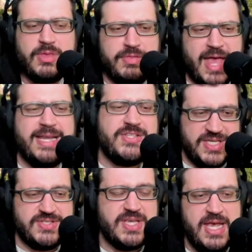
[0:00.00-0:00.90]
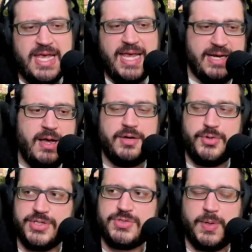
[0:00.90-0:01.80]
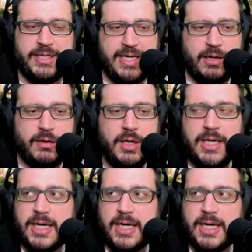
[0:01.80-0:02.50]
that exists in Honduras right now.